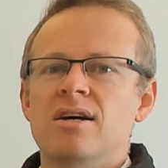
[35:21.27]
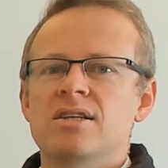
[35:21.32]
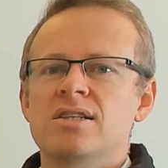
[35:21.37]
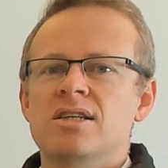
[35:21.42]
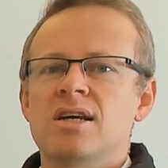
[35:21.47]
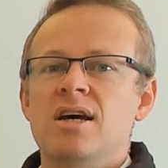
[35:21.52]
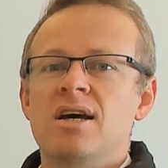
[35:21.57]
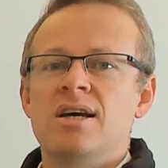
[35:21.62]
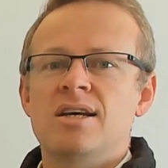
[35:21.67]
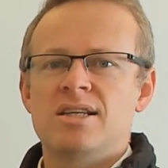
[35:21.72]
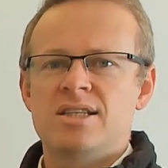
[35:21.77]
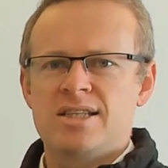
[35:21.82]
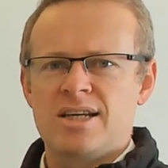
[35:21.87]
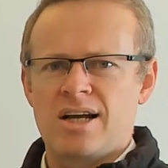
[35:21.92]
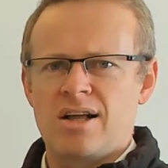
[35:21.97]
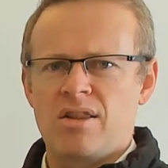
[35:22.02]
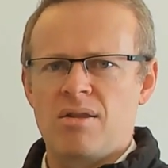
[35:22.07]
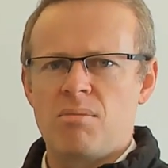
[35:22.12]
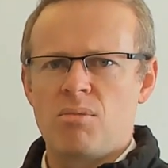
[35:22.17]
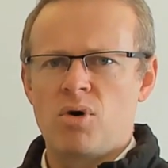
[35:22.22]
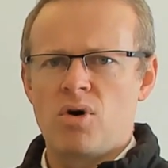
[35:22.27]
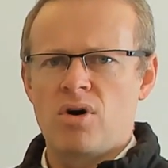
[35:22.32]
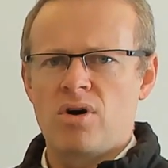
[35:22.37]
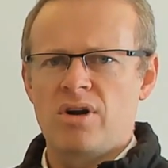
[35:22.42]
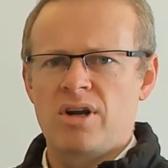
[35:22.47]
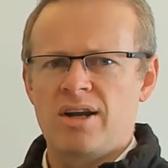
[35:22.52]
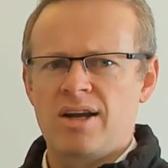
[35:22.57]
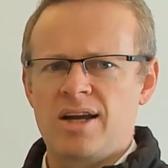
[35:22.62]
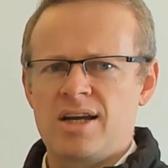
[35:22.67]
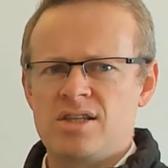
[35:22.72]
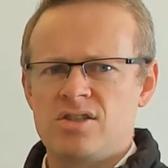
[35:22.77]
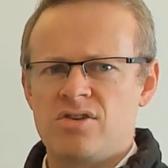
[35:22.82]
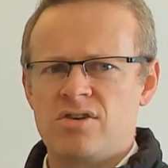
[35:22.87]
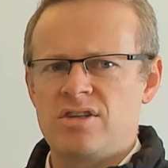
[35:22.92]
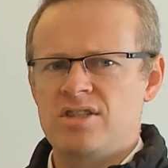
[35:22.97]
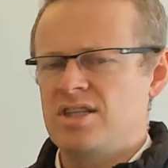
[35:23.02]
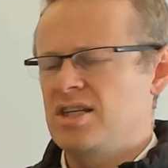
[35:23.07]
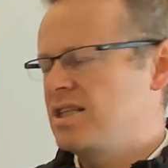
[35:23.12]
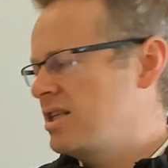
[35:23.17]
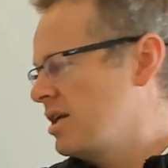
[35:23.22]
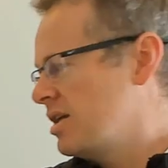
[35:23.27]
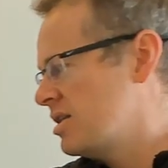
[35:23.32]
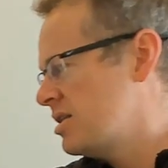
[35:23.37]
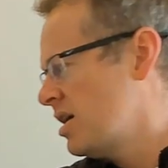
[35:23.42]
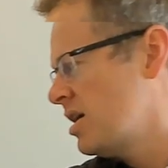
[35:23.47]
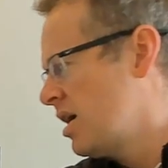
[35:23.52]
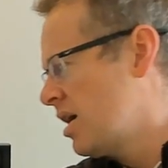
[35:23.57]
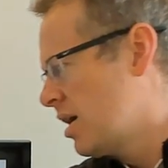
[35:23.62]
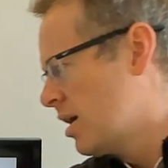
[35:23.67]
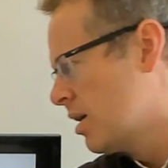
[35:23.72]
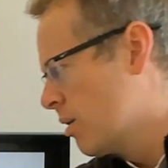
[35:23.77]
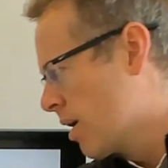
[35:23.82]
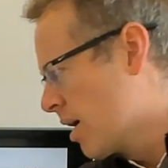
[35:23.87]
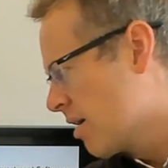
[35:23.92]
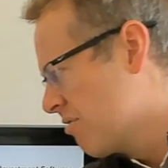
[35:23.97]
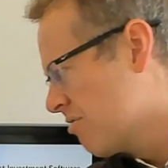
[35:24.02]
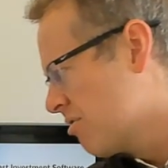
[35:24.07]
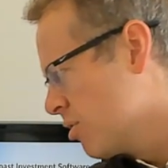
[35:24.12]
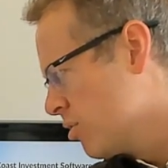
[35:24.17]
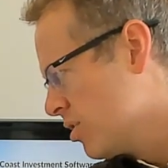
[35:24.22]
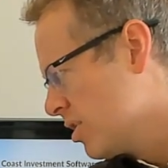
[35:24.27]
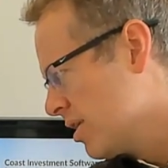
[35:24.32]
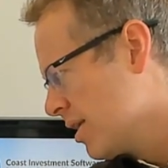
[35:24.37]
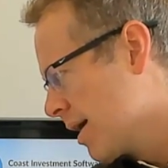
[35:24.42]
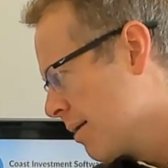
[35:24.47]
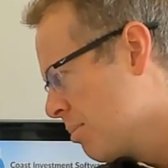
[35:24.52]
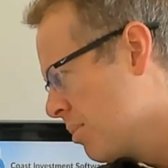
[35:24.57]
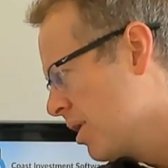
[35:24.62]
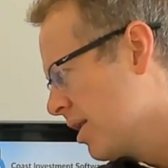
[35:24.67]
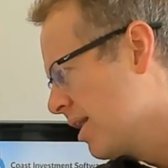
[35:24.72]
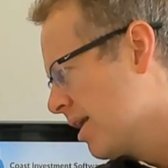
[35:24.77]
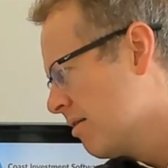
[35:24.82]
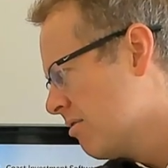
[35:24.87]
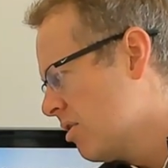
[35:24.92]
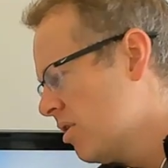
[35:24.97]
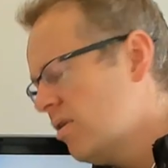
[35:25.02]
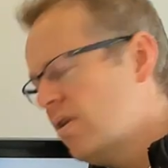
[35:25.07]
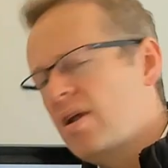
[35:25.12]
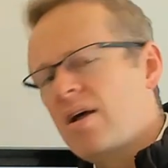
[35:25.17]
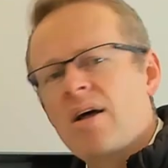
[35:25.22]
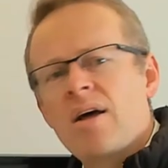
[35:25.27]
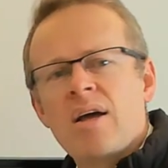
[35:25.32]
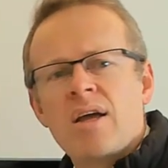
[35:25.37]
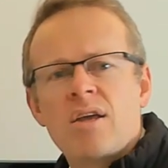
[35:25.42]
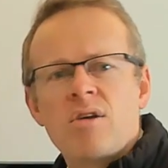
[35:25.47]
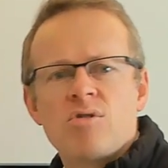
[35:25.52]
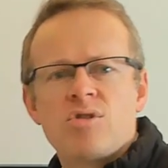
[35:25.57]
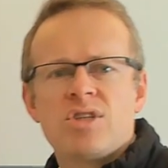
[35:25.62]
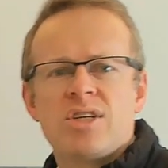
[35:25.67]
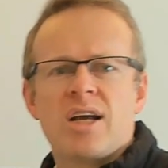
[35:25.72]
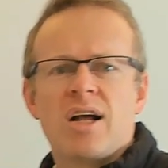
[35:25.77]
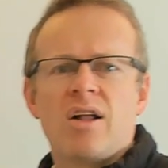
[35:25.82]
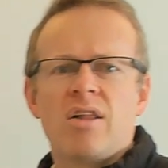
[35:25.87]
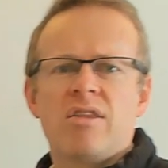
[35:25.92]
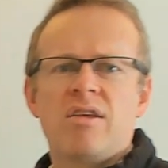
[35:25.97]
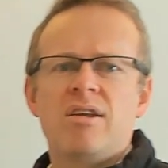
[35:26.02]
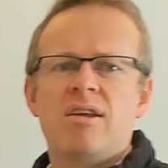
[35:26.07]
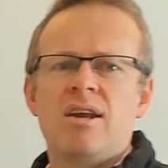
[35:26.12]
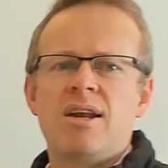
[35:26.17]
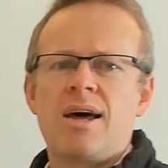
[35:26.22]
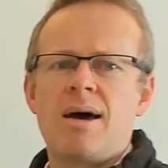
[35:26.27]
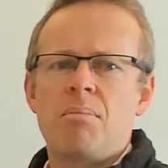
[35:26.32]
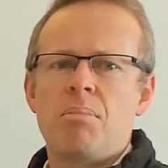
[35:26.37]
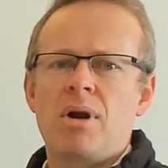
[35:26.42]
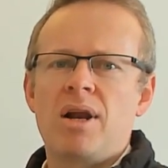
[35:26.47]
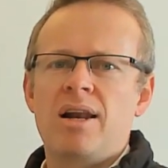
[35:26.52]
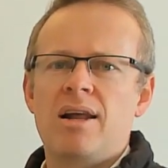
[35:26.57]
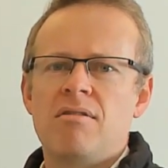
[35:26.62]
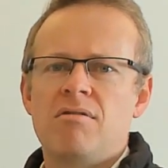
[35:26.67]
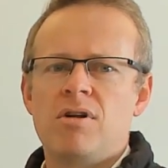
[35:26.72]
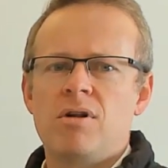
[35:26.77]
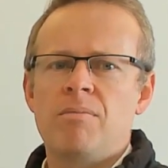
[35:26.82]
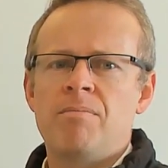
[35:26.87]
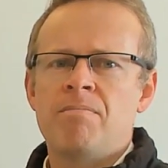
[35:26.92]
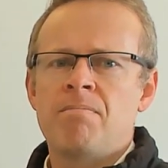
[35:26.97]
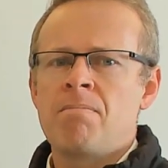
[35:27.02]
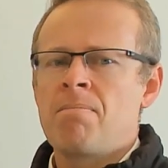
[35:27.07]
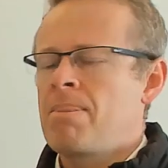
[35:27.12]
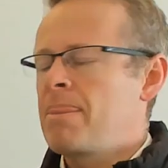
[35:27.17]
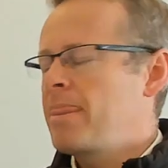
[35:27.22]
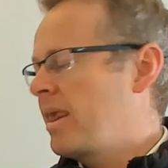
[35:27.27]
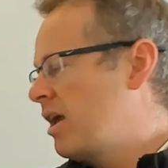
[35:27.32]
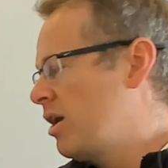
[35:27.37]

us sell the market against resistance. You have your DiNapoli level. You sell the DiNapoli level.